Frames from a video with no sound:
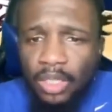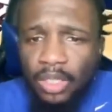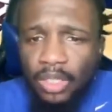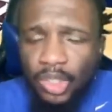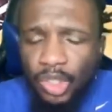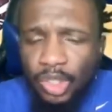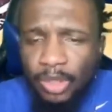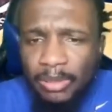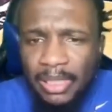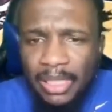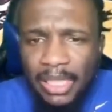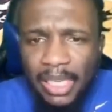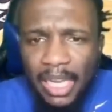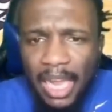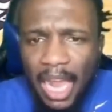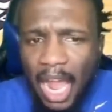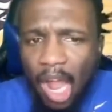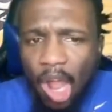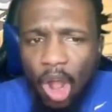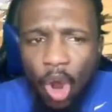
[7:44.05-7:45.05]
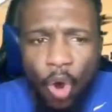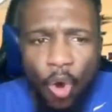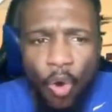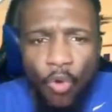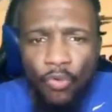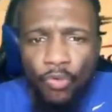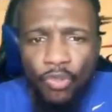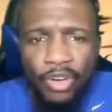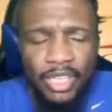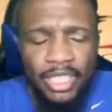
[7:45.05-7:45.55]
You know what I'm saying? Our
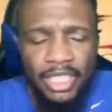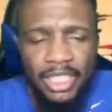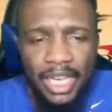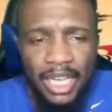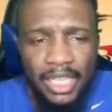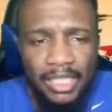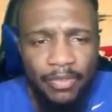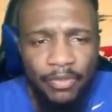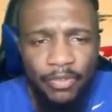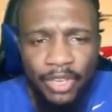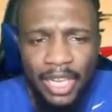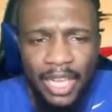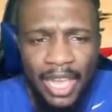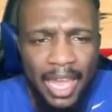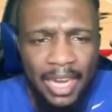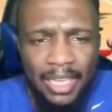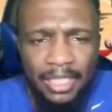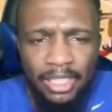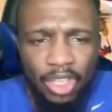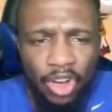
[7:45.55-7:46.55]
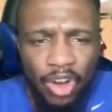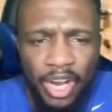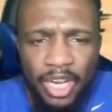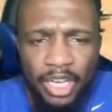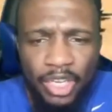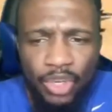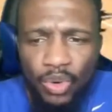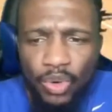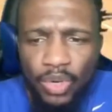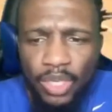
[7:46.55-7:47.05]
whole franchise. I feel like Alex Sarr
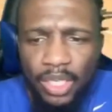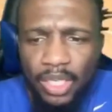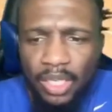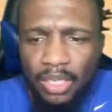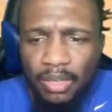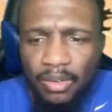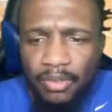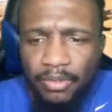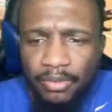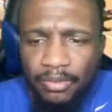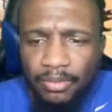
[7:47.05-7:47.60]
ain't doing enough.